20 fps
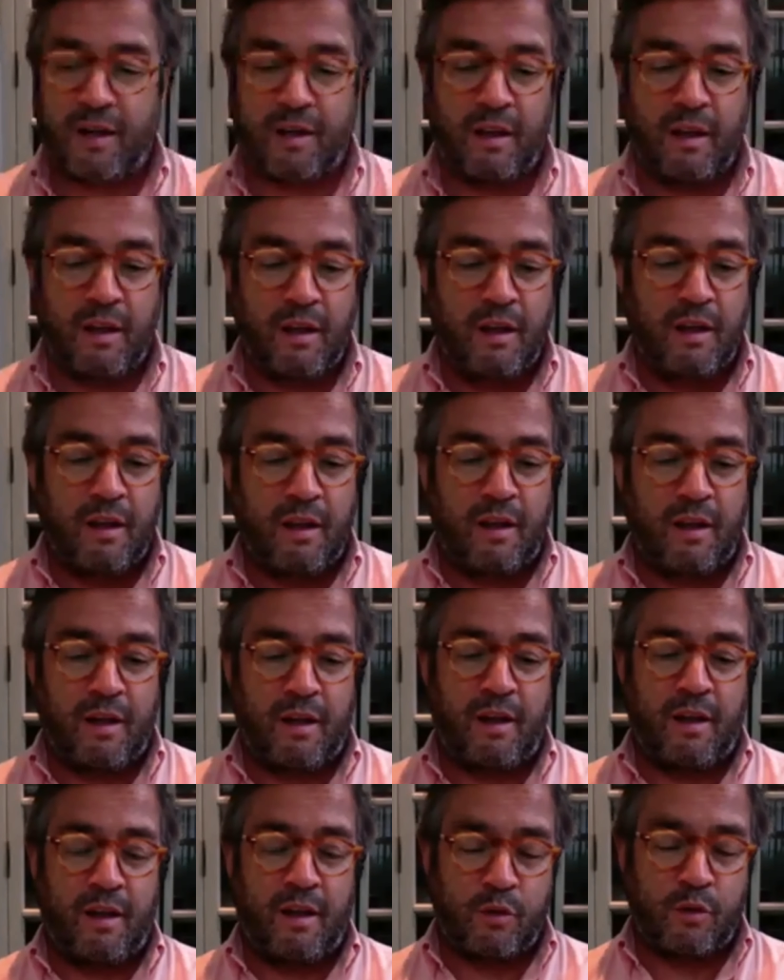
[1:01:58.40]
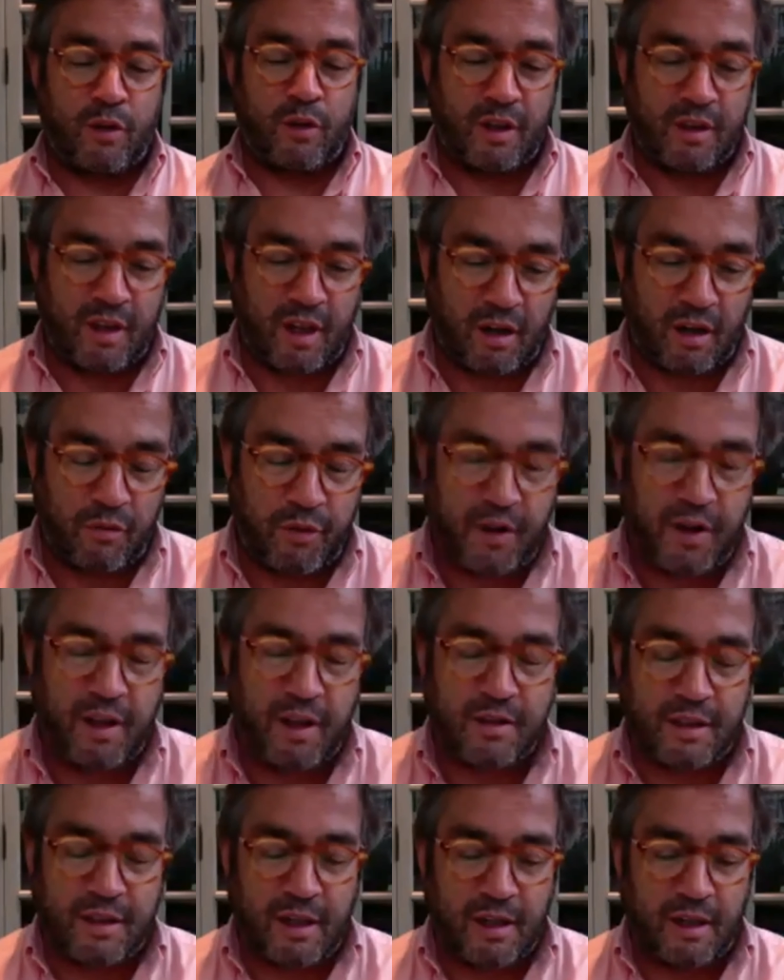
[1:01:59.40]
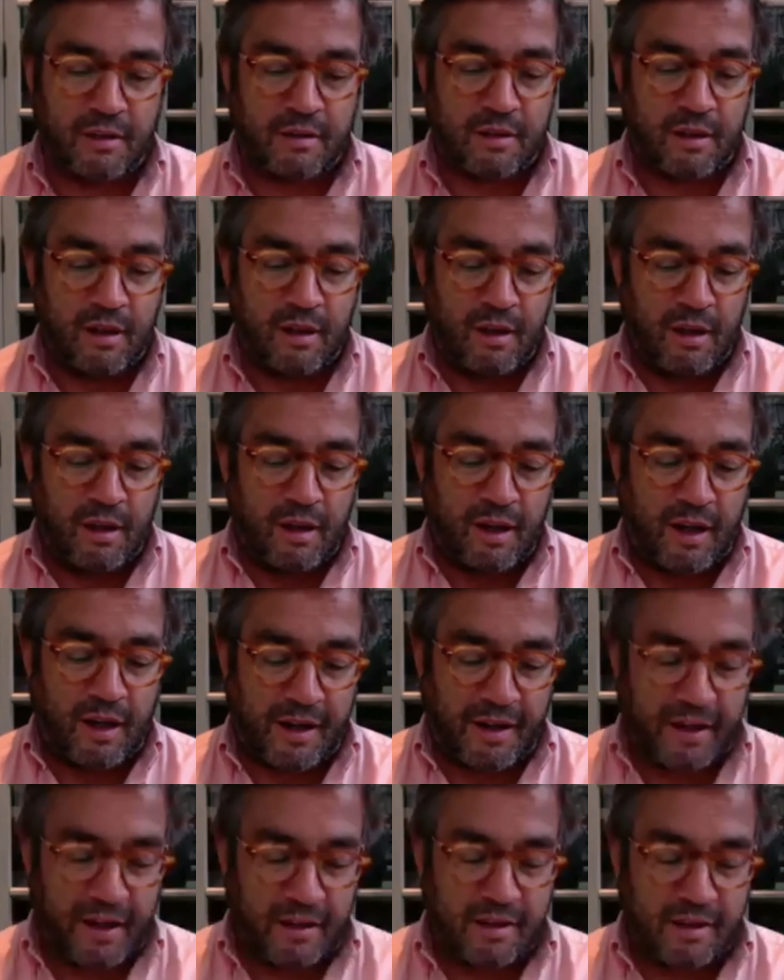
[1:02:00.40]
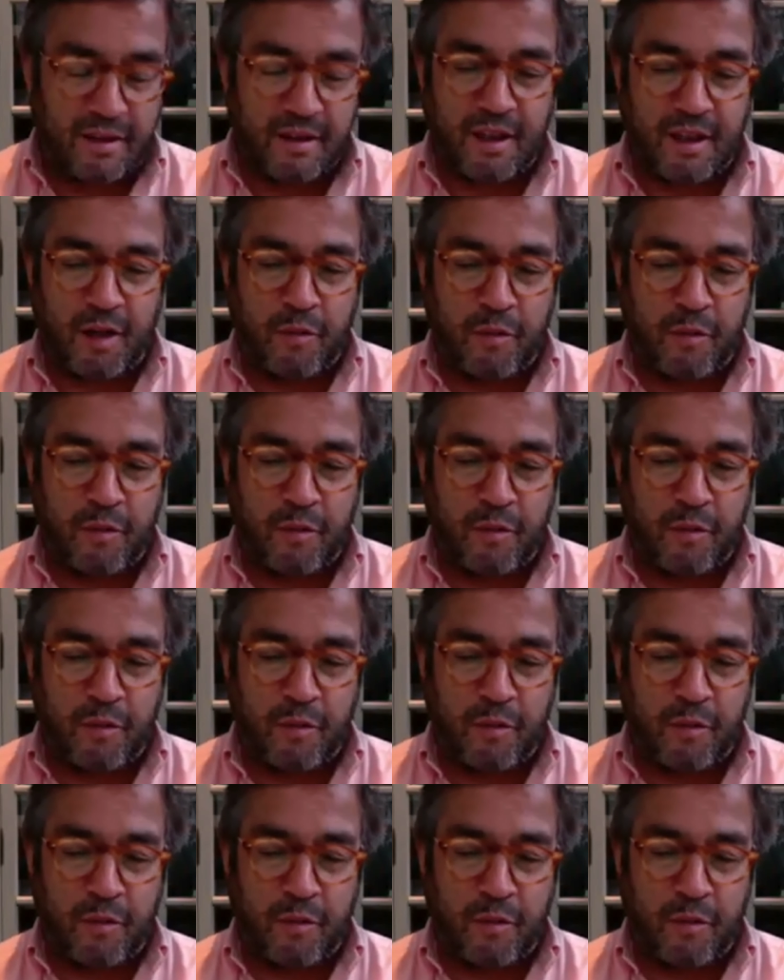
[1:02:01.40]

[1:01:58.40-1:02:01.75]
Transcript: will have to come from solutions that